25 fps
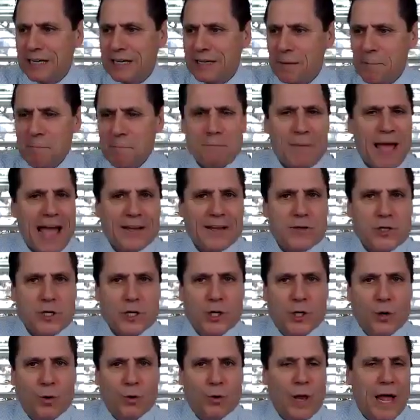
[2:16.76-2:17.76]

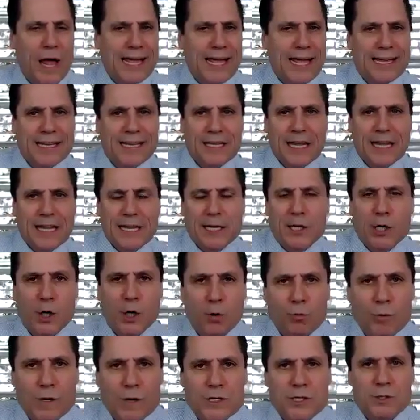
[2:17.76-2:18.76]
magical, like
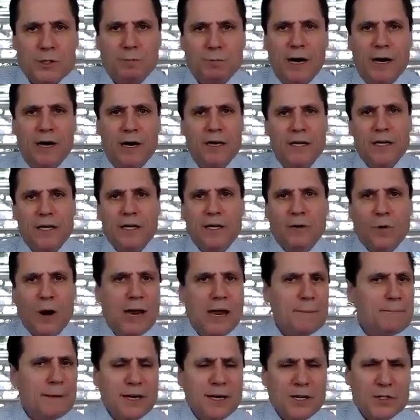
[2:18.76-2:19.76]
charisma,
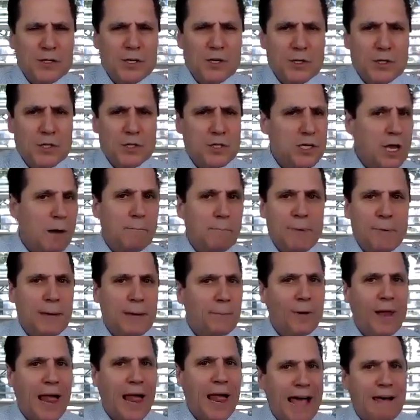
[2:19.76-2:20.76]
right? Because some
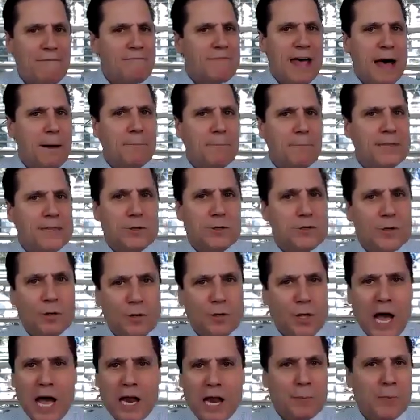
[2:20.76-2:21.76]
people have that, but there's a
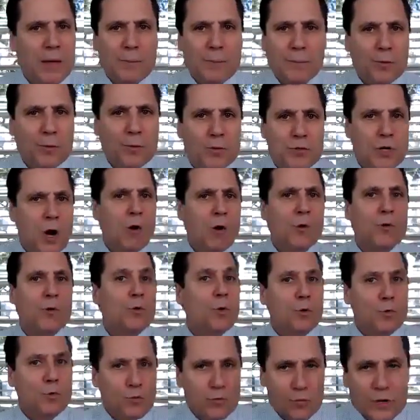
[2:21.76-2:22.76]
lot of people who don't, who
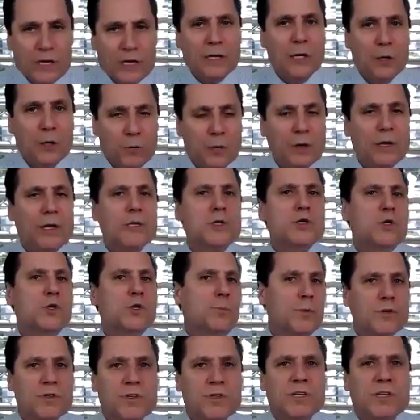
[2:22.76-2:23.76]
are really, really
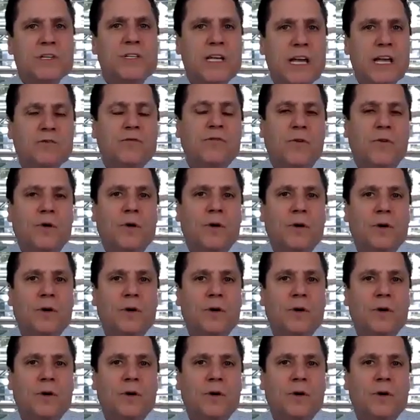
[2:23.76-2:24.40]
super successful.